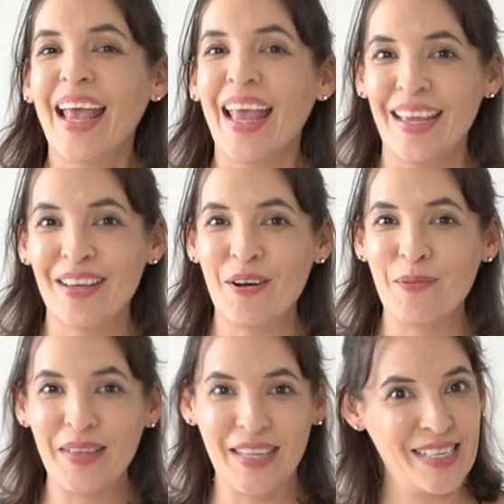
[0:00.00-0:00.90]
Hey y'all,
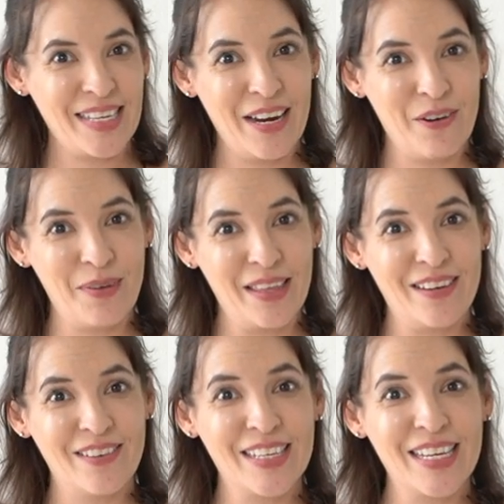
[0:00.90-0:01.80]
Melissa here with
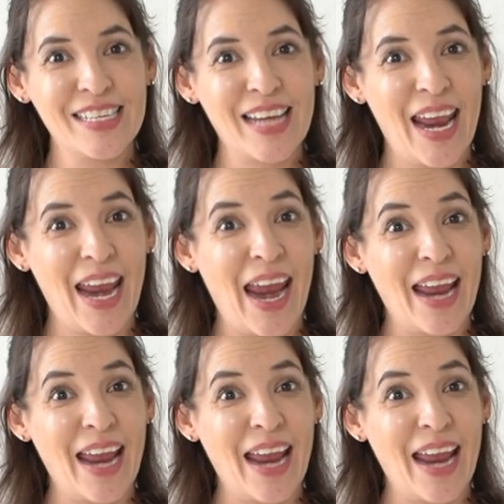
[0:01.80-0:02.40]
you today,